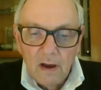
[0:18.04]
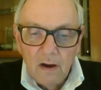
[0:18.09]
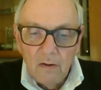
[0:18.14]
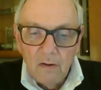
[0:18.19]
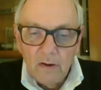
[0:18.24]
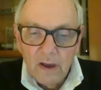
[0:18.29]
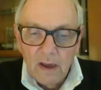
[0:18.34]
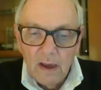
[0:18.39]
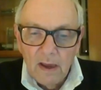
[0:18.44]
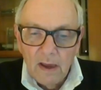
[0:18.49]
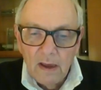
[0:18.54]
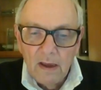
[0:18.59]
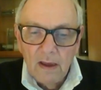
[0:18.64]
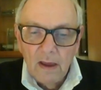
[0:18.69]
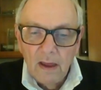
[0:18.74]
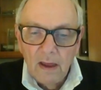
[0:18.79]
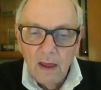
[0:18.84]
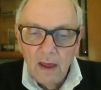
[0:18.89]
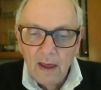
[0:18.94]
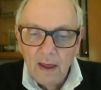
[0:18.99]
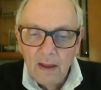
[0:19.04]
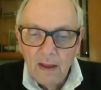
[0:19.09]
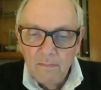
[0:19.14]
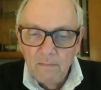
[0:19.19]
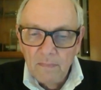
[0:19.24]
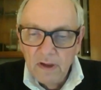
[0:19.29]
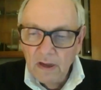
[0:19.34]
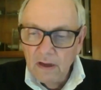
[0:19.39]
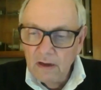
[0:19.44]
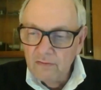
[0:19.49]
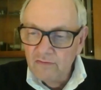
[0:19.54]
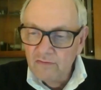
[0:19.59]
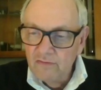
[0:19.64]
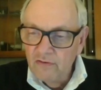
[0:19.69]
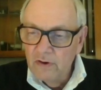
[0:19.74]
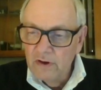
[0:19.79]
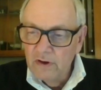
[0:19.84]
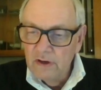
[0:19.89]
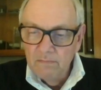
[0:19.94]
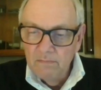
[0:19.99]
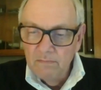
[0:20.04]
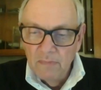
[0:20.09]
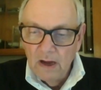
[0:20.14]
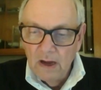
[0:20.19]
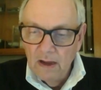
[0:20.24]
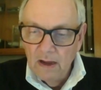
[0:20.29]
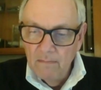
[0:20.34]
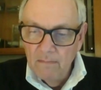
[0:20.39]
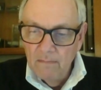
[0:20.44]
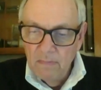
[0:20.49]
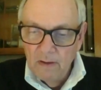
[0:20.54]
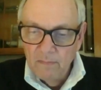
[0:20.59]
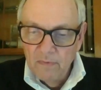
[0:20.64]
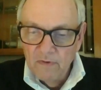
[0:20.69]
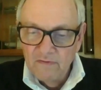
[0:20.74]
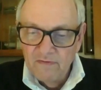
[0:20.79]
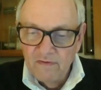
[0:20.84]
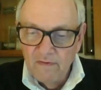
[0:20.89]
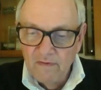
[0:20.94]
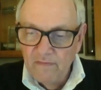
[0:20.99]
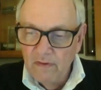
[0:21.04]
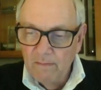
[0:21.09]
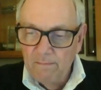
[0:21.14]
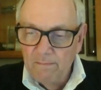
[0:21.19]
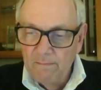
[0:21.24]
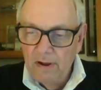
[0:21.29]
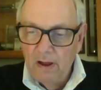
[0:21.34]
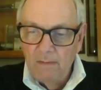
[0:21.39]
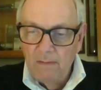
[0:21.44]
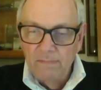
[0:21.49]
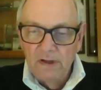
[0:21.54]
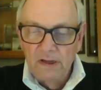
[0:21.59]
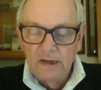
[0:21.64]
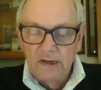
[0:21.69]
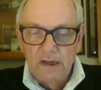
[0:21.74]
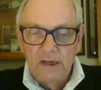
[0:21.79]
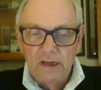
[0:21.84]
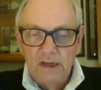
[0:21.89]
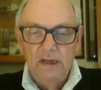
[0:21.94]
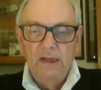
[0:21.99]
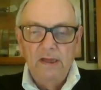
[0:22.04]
Okay, and being joined by members of the public